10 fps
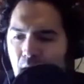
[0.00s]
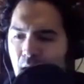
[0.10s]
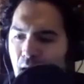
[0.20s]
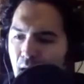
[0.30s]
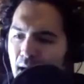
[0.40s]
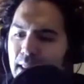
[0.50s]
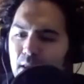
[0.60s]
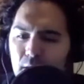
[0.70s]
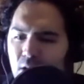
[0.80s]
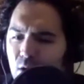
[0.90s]
I, you
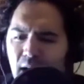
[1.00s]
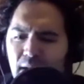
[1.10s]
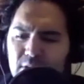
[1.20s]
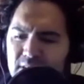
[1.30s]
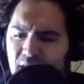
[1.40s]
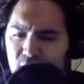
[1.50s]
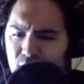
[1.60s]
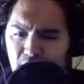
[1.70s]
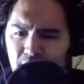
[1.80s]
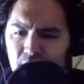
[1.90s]
know, I was never
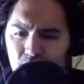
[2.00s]
like,